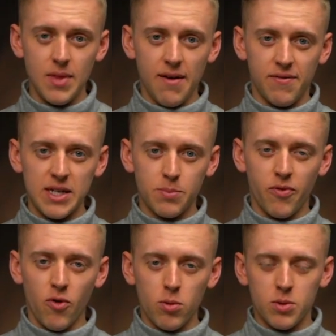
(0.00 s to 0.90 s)
if this
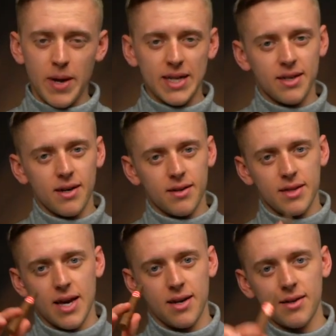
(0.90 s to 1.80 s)
performs better,
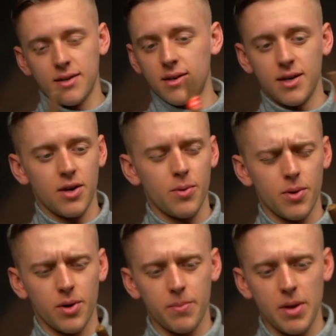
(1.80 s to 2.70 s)
then I know what
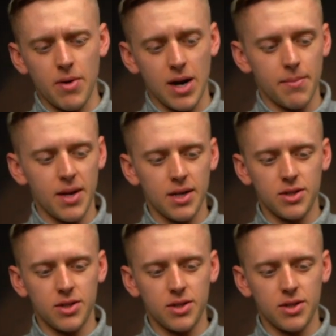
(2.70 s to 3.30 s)
I'm going to be recommending